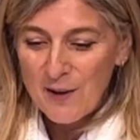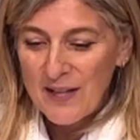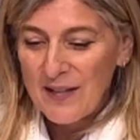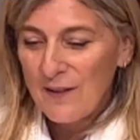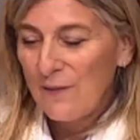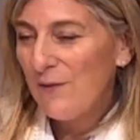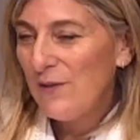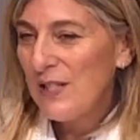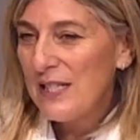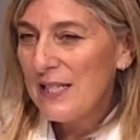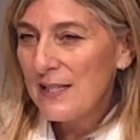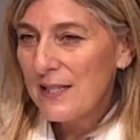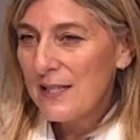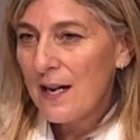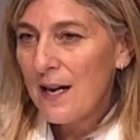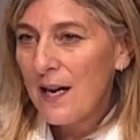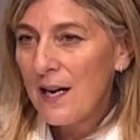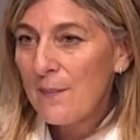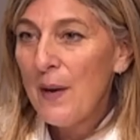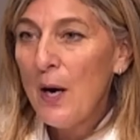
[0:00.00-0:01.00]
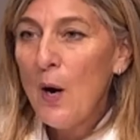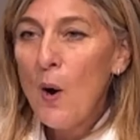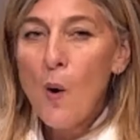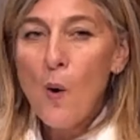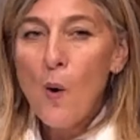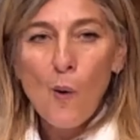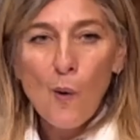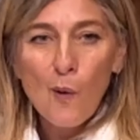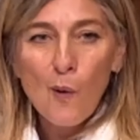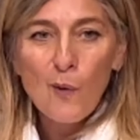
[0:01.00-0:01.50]
the first time
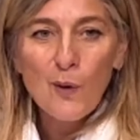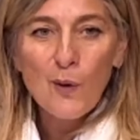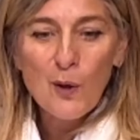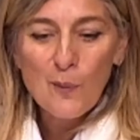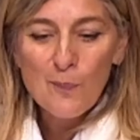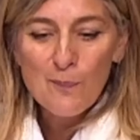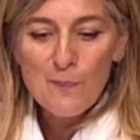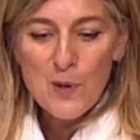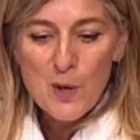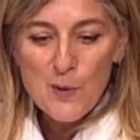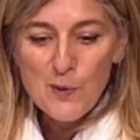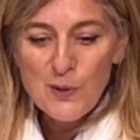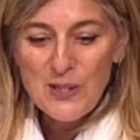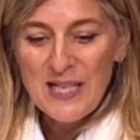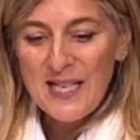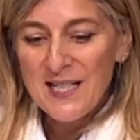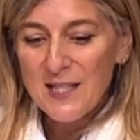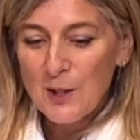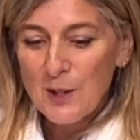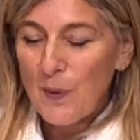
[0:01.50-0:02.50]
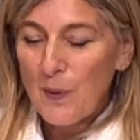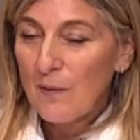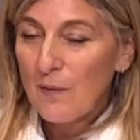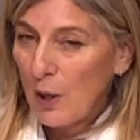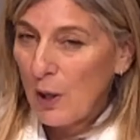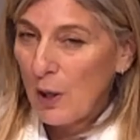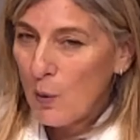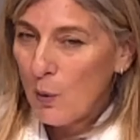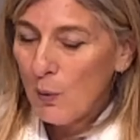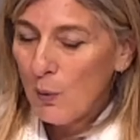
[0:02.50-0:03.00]
oral musings were
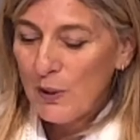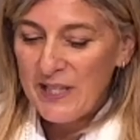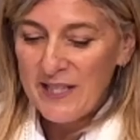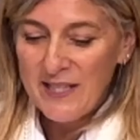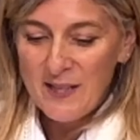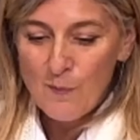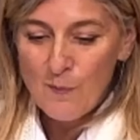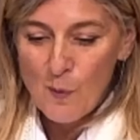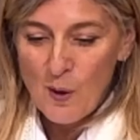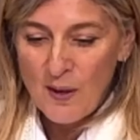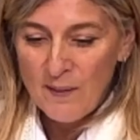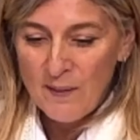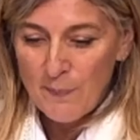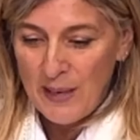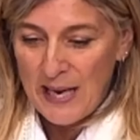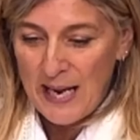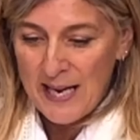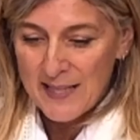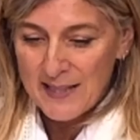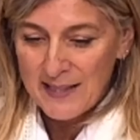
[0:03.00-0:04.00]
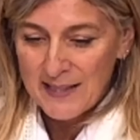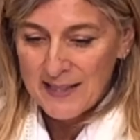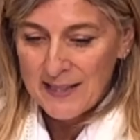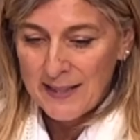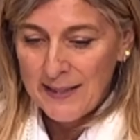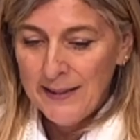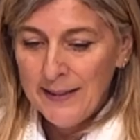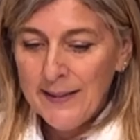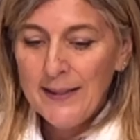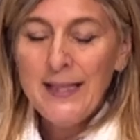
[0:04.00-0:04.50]
recorded in one place.
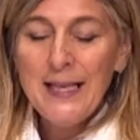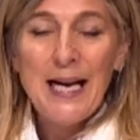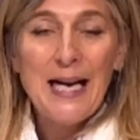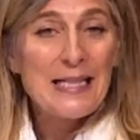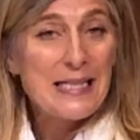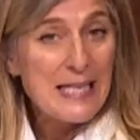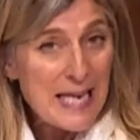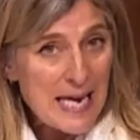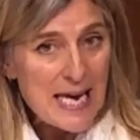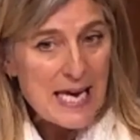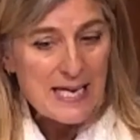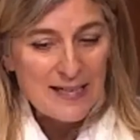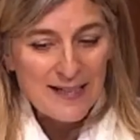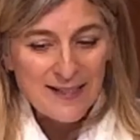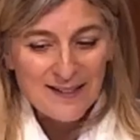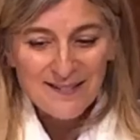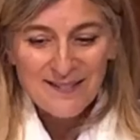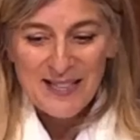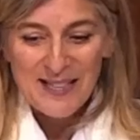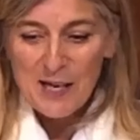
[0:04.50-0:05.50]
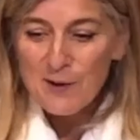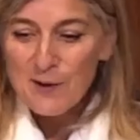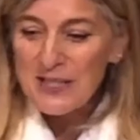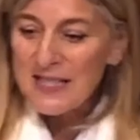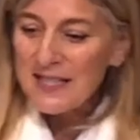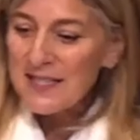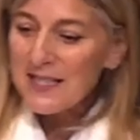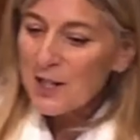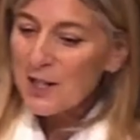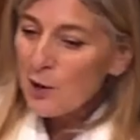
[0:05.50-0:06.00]
And here there is a
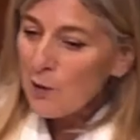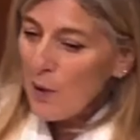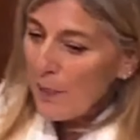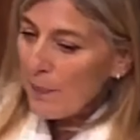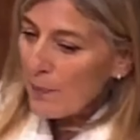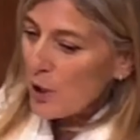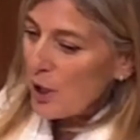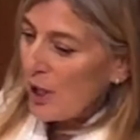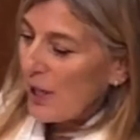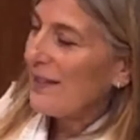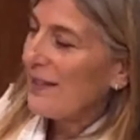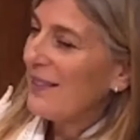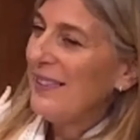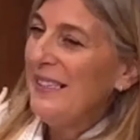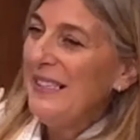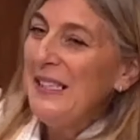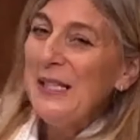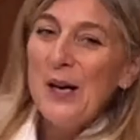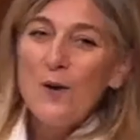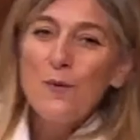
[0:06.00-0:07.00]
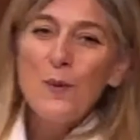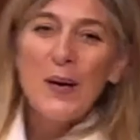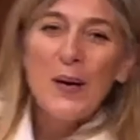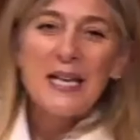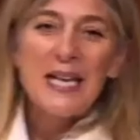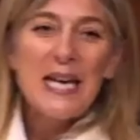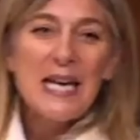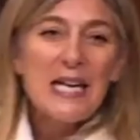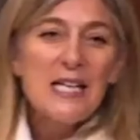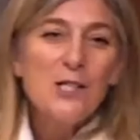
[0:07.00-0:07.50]
description of when
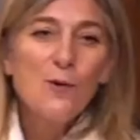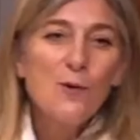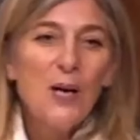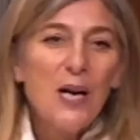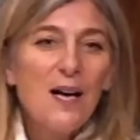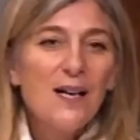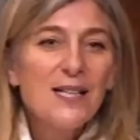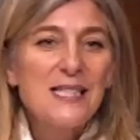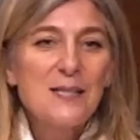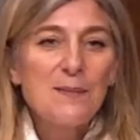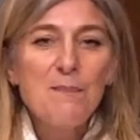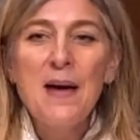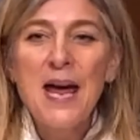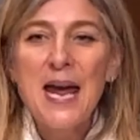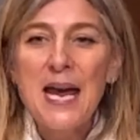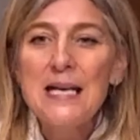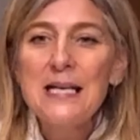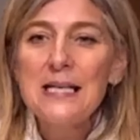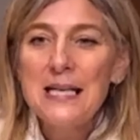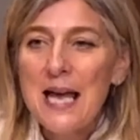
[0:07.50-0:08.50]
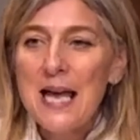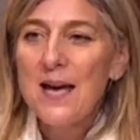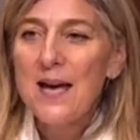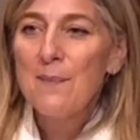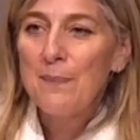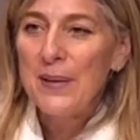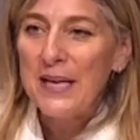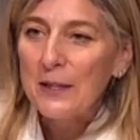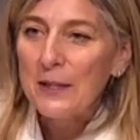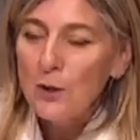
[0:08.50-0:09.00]
the Israelites made their
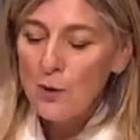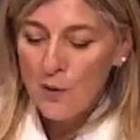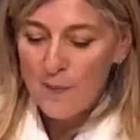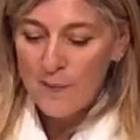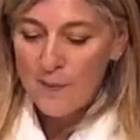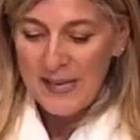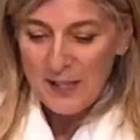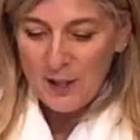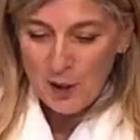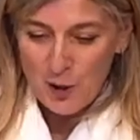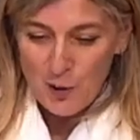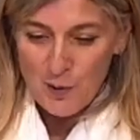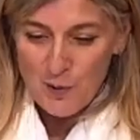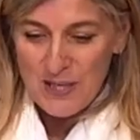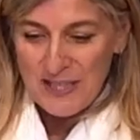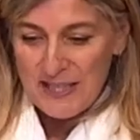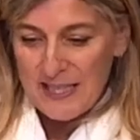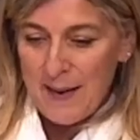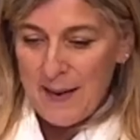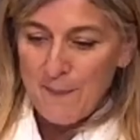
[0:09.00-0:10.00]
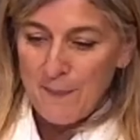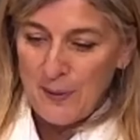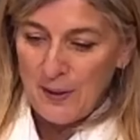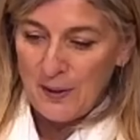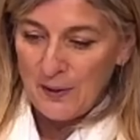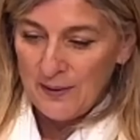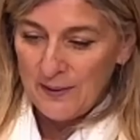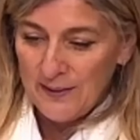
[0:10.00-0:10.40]
pilgrimage to the temple.